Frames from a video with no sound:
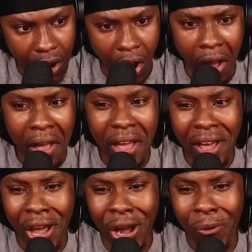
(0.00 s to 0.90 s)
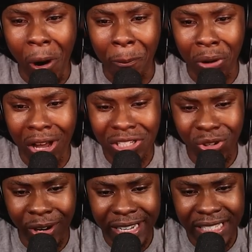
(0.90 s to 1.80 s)
What,
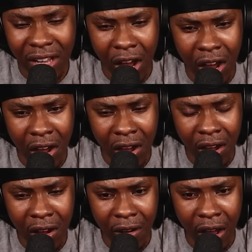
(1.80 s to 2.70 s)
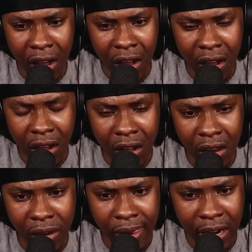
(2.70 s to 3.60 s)
Blastoise?
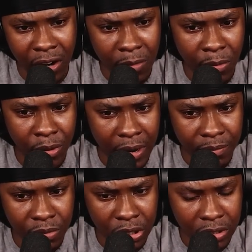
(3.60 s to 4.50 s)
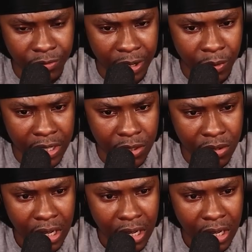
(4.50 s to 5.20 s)
I don't remember what the red one is.